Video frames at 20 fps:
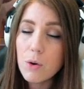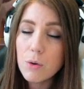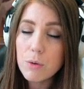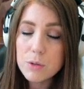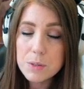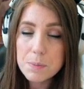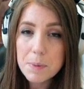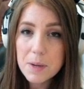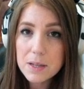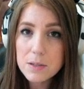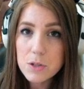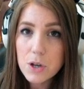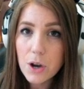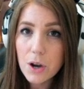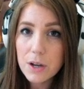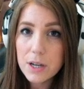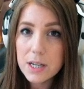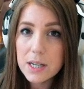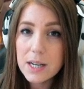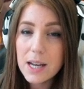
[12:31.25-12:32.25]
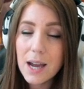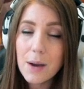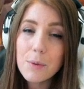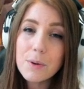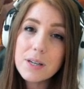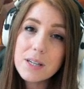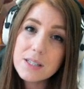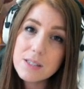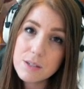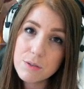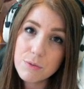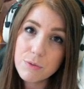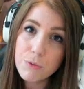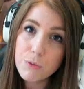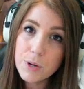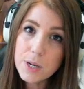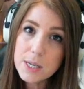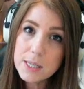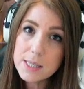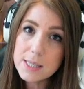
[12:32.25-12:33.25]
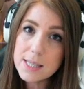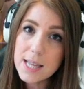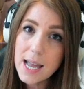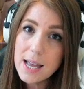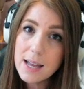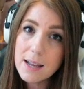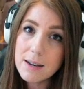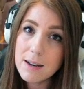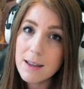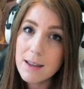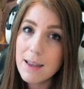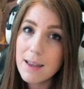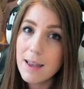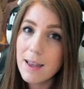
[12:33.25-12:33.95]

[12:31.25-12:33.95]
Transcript: or was being targeted, I would need to freeze that